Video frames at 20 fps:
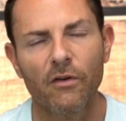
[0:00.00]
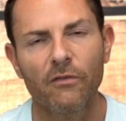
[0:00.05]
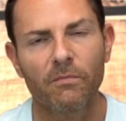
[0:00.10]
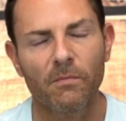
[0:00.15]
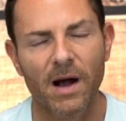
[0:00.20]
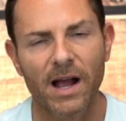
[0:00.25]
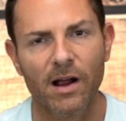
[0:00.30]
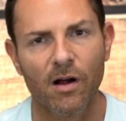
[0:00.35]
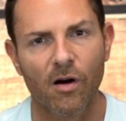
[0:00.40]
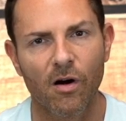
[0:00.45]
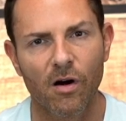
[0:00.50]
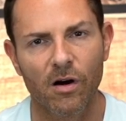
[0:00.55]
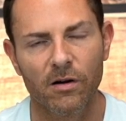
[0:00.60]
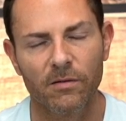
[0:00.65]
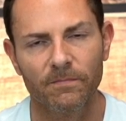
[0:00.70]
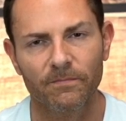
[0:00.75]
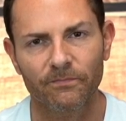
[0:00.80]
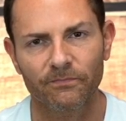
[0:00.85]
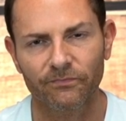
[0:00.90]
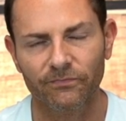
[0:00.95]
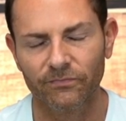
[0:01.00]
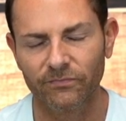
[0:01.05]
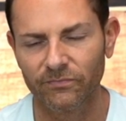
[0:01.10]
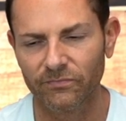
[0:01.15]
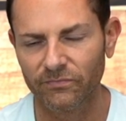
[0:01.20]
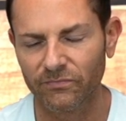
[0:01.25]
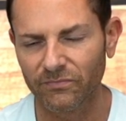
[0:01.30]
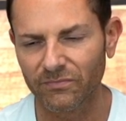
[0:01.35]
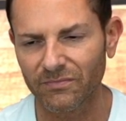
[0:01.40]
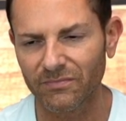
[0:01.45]
of my heart,
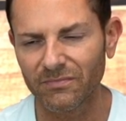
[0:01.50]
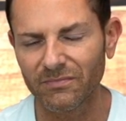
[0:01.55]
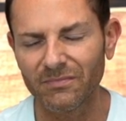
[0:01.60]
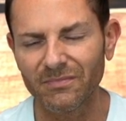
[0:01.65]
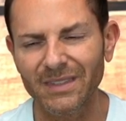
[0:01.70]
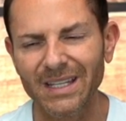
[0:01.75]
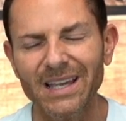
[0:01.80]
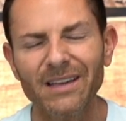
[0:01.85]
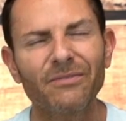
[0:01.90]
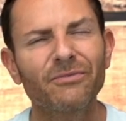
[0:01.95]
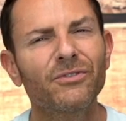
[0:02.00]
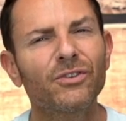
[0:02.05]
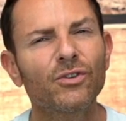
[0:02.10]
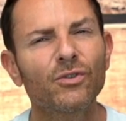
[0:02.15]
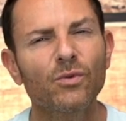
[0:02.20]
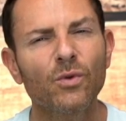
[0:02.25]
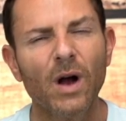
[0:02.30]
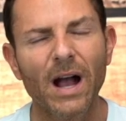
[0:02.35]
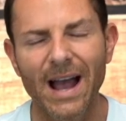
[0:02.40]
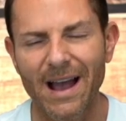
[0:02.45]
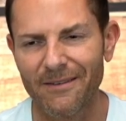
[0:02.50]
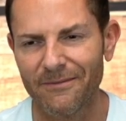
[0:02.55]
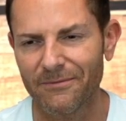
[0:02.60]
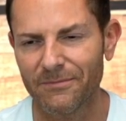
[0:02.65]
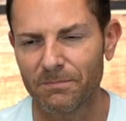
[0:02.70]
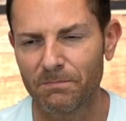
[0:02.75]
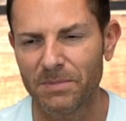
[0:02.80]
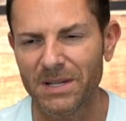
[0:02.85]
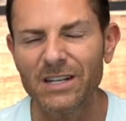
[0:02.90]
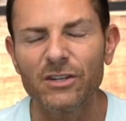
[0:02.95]
if you
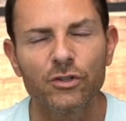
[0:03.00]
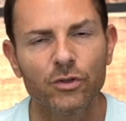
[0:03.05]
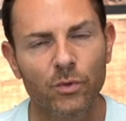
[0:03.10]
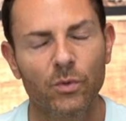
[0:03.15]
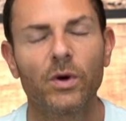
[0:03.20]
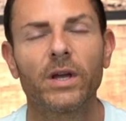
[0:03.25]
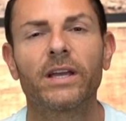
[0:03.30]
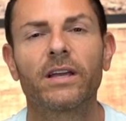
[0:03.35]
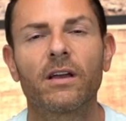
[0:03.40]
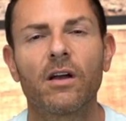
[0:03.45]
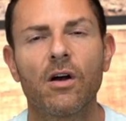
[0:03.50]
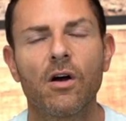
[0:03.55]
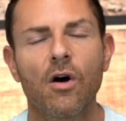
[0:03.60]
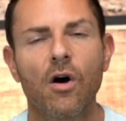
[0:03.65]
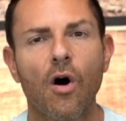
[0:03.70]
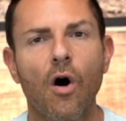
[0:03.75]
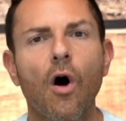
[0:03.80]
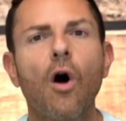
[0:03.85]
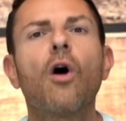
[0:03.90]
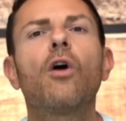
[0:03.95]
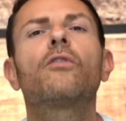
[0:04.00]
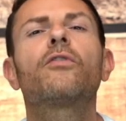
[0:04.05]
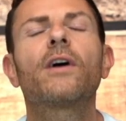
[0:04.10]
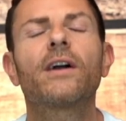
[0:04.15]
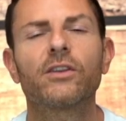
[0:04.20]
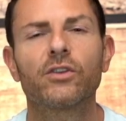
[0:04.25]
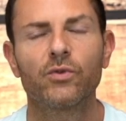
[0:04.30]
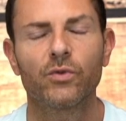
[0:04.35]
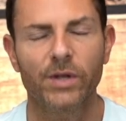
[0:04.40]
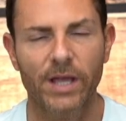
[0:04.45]
have been doing all
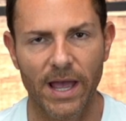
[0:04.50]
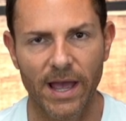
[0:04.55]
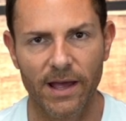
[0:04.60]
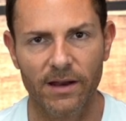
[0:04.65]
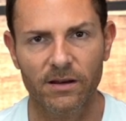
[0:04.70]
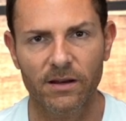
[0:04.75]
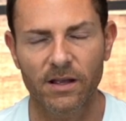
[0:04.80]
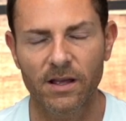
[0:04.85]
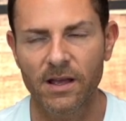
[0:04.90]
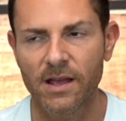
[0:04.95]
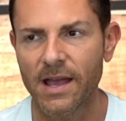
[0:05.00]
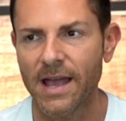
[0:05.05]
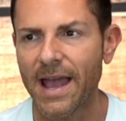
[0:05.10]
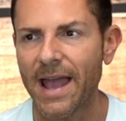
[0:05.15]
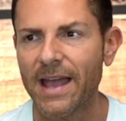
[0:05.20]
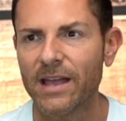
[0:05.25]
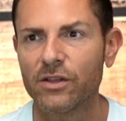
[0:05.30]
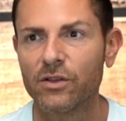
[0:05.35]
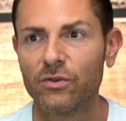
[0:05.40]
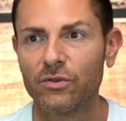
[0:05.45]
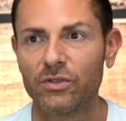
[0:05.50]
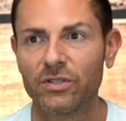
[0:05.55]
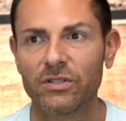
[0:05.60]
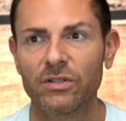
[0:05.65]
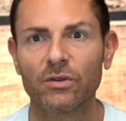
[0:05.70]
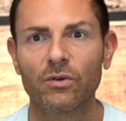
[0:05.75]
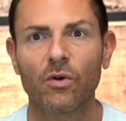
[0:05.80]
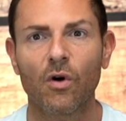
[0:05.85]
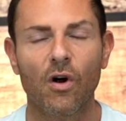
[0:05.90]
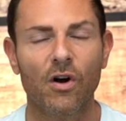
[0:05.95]
that you can and you
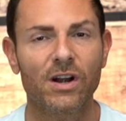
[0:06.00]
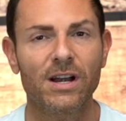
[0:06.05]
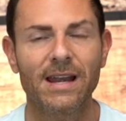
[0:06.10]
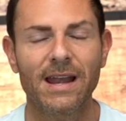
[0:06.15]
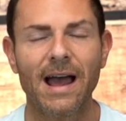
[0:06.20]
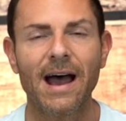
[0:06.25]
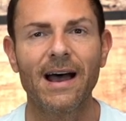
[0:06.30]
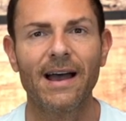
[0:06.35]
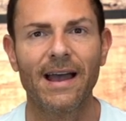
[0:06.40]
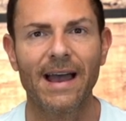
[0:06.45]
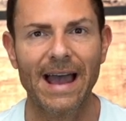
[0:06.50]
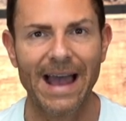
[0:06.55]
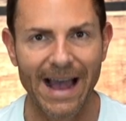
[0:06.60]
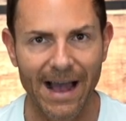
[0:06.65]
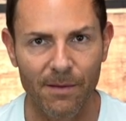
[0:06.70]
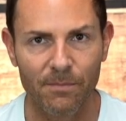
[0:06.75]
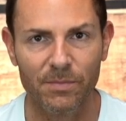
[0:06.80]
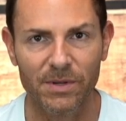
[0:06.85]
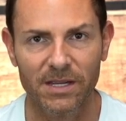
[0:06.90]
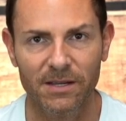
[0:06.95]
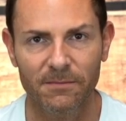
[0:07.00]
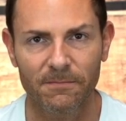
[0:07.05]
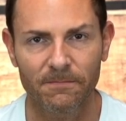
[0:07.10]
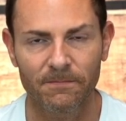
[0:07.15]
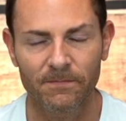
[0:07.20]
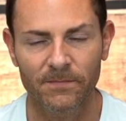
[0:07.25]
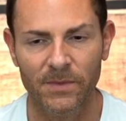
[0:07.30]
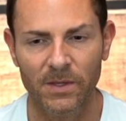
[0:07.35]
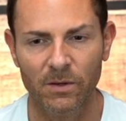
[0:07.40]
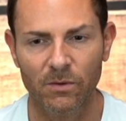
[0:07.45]
still are not happy,
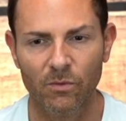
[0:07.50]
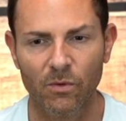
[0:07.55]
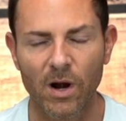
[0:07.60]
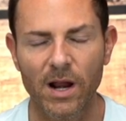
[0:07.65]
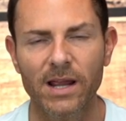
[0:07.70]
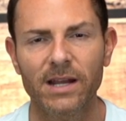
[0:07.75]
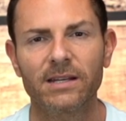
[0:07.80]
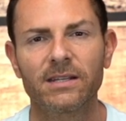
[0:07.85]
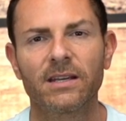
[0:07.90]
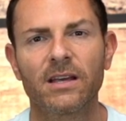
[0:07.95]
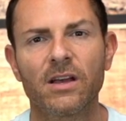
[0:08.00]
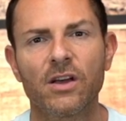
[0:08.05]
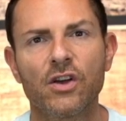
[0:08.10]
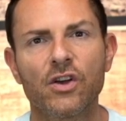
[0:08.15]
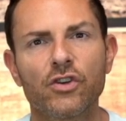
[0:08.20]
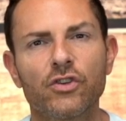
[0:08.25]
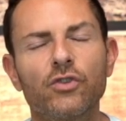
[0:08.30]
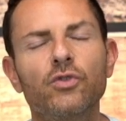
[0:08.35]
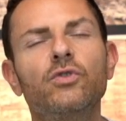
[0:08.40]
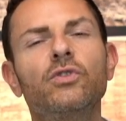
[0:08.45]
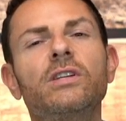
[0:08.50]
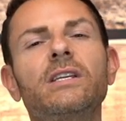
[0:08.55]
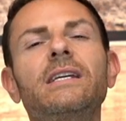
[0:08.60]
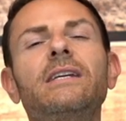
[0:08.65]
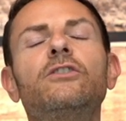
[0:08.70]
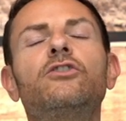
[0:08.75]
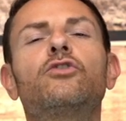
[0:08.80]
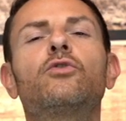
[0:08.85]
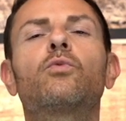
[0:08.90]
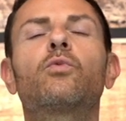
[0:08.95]
right, you
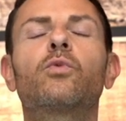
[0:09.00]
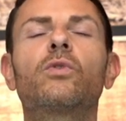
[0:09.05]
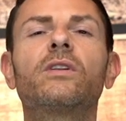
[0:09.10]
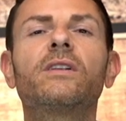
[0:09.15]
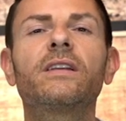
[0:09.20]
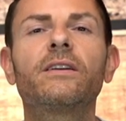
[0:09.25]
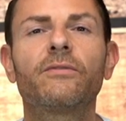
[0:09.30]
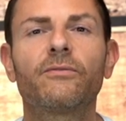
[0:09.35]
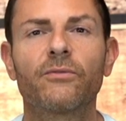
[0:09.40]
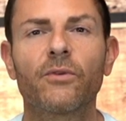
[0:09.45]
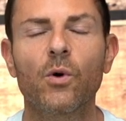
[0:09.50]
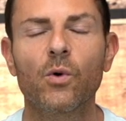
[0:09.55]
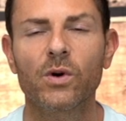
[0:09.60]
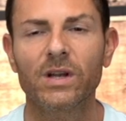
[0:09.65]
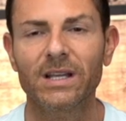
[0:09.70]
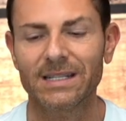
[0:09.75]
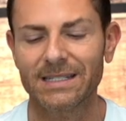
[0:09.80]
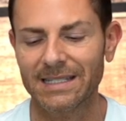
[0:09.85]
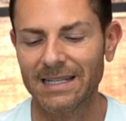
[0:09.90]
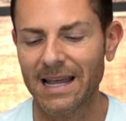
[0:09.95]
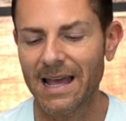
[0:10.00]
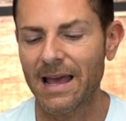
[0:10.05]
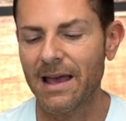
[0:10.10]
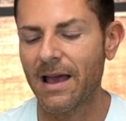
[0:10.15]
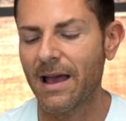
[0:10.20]
need to really focus